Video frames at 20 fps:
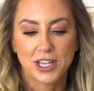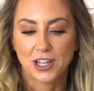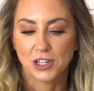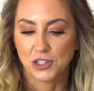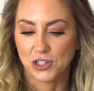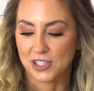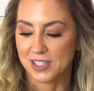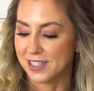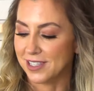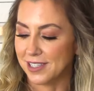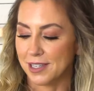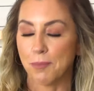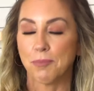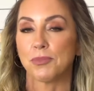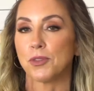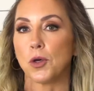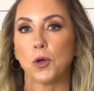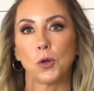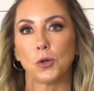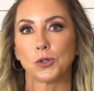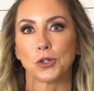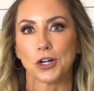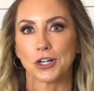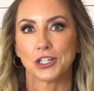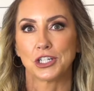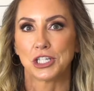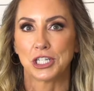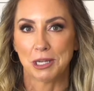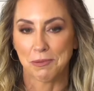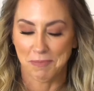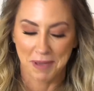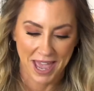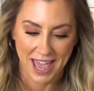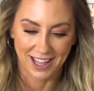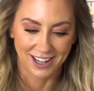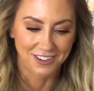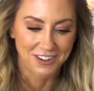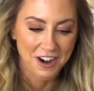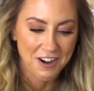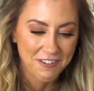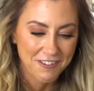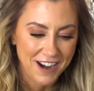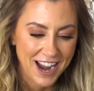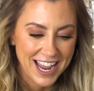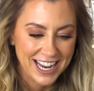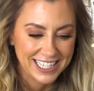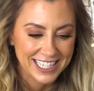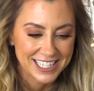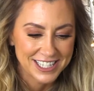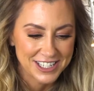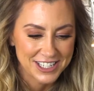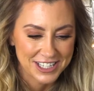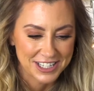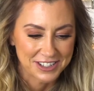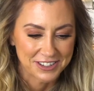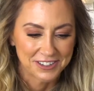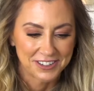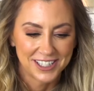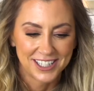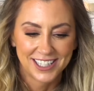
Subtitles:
I just dump the whole darn sheet pan right into